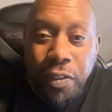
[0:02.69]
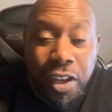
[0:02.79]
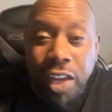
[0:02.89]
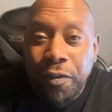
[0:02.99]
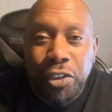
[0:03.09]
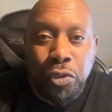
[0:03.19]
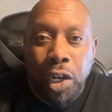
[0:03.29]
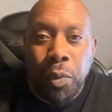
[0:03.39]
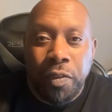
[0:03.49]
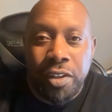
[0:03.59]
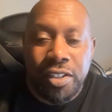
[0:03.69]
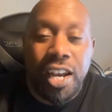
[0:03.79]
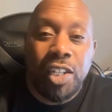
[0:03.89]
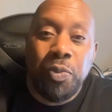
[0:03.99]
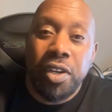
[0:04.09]
Thank you for joining with us
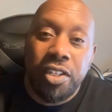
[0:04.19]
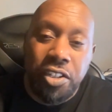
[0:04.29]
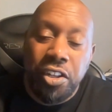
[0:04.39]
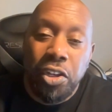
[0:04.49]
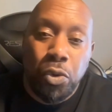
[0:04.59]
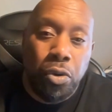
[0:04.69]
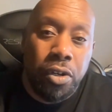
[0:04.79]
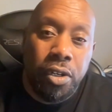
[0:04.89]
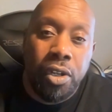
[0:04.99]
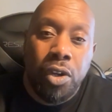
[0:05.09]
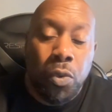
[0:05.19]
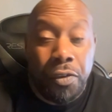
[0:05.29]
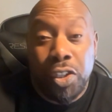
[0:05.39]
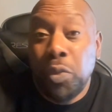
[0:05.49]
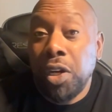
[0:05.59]
as we continue on
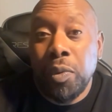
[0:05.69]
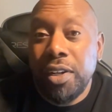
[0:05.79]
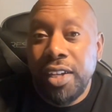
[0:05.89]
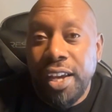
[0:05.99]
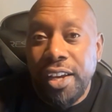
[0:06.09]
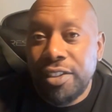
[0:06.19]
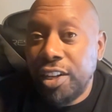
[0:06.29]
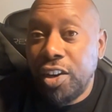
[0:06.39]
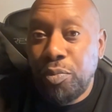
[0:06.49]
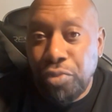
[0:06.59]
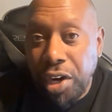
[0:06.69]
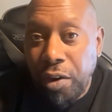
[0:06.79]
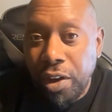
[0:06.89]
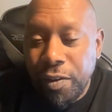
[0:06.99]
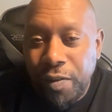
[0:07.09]
with our 21 days of
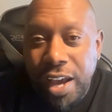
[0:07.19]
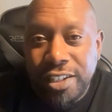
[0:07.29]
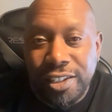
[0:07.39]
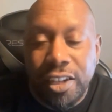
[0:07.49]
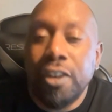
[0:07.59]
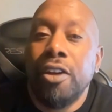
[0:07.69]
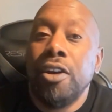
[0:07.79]
prayer and fasting.